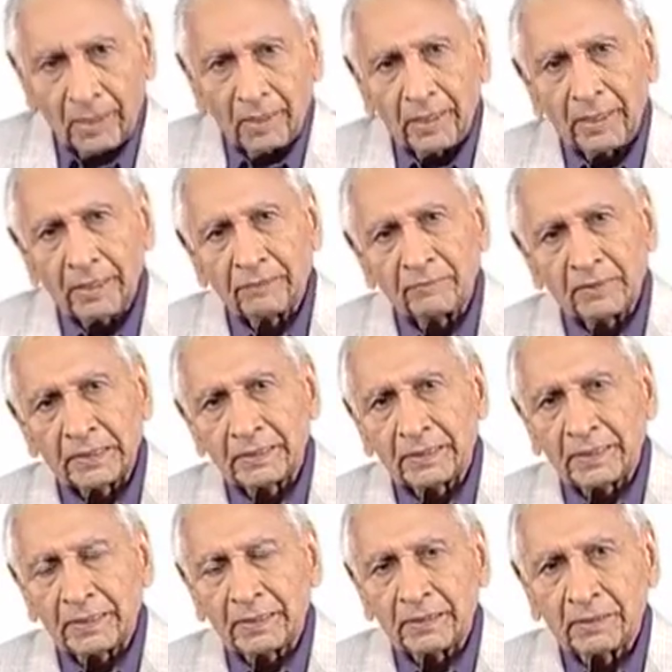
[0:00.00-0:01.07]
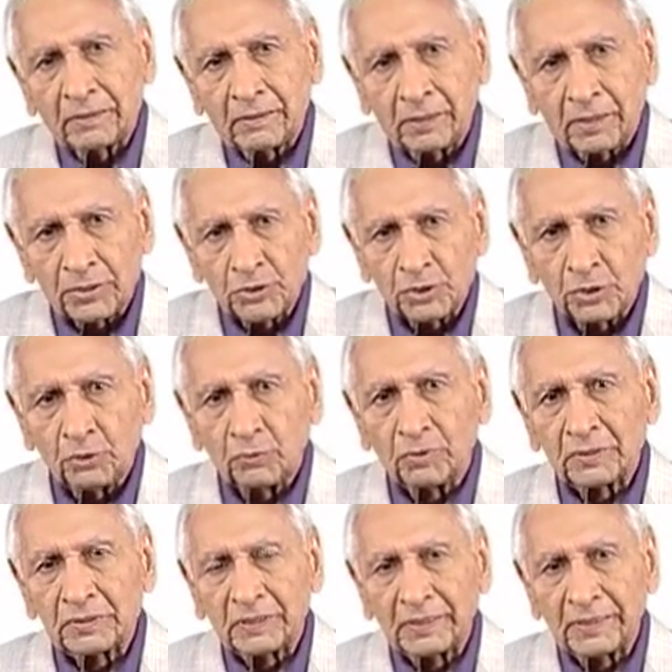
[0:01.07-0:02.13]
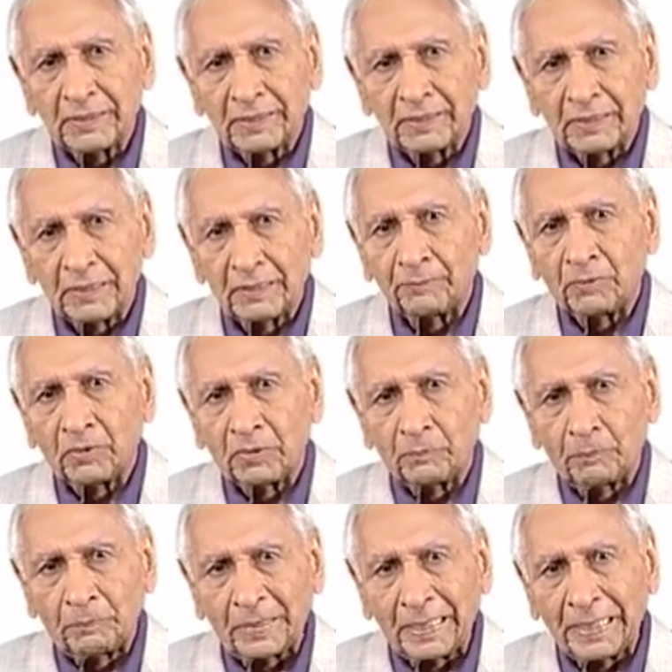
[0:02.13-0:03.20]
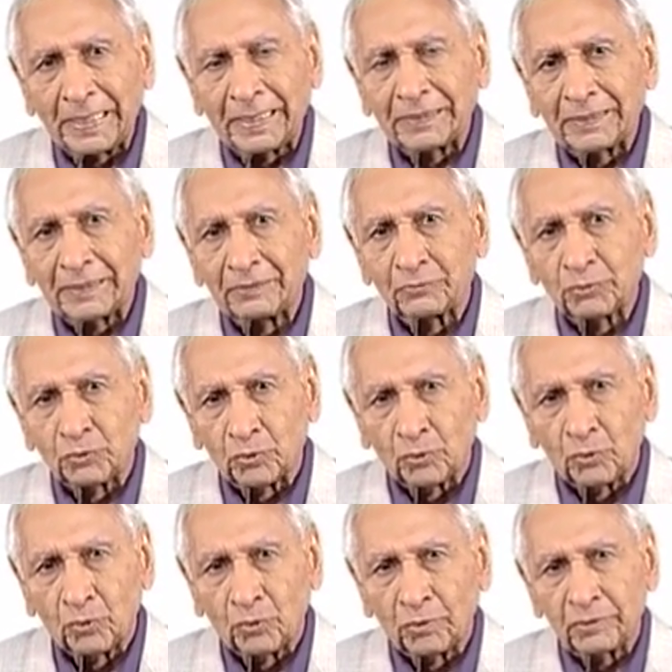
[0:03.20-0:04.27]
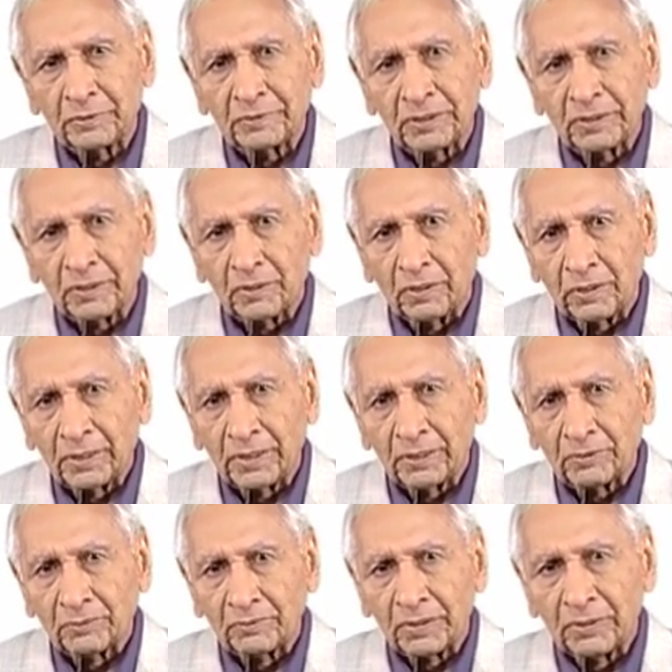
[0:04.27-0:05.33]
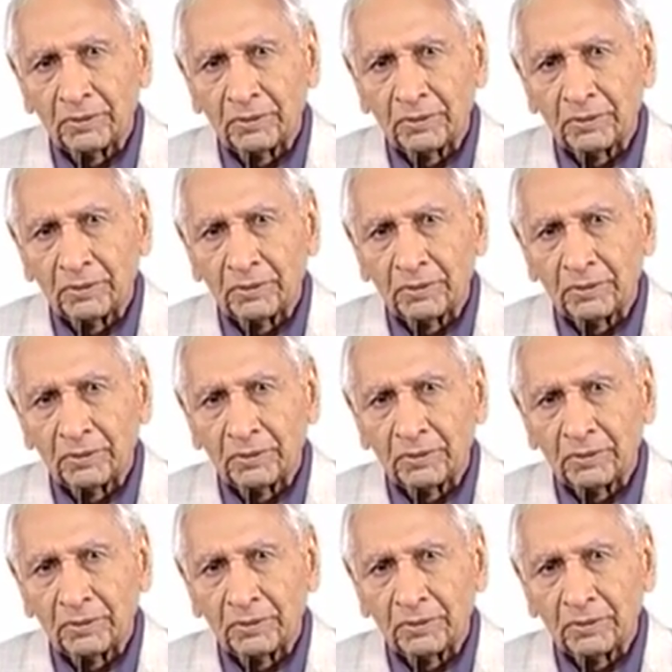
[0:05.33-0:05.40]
And when they continuously keep on playing these roles according to the